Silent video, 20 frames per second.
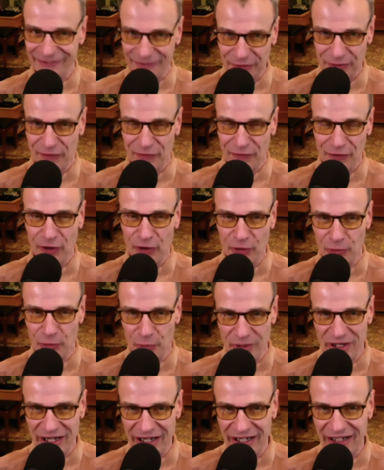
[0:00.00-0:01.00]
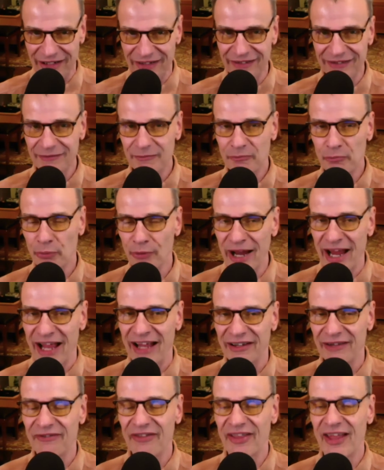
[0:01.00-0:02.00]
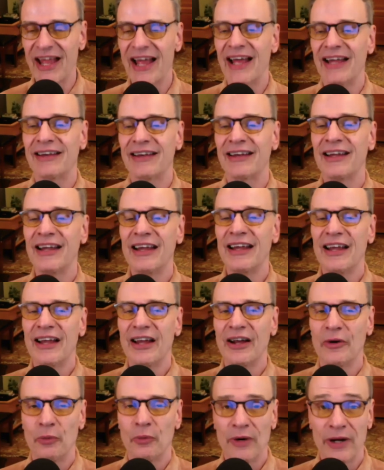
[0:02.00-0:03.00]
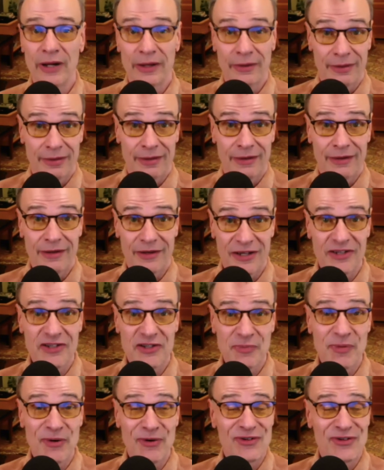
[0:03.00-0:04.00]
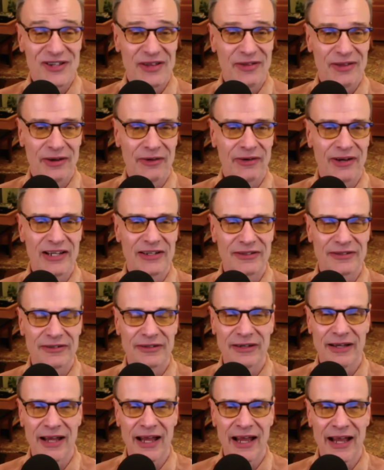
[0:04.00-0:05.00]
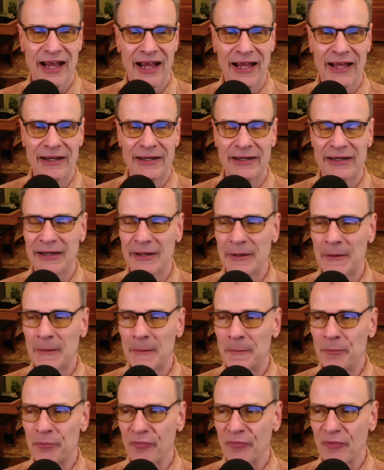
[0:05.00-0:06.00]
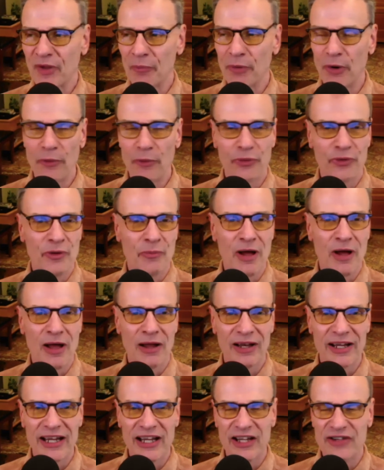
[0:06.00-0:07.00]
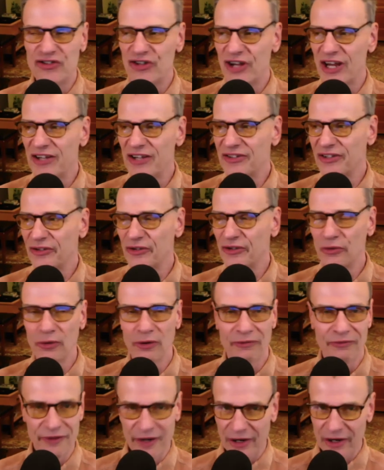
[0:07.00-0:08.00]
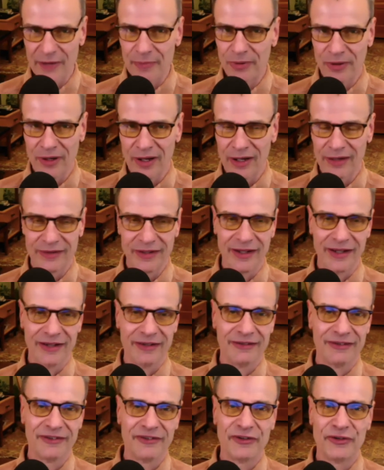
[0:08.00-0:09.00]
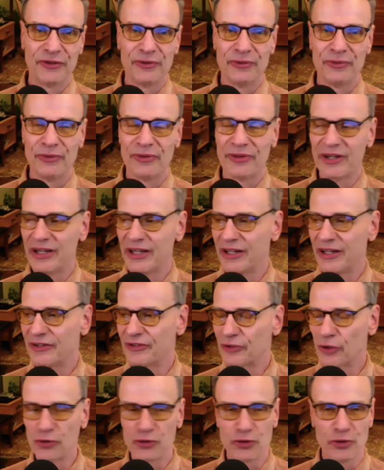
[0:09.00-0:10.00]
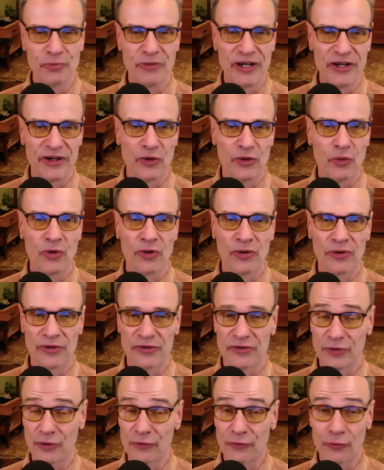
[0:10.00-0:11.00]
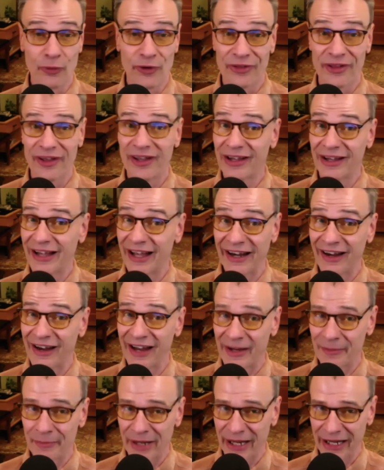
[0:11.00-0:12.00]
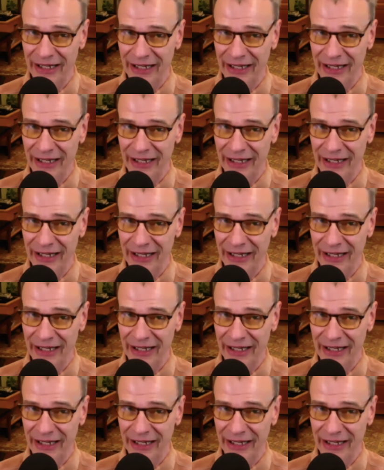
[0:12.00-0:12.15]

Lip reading: of our green brand of that, with conspiracy theories. And both Namali and Jason, who are very plugged in to the social media world and so forth, unlike me,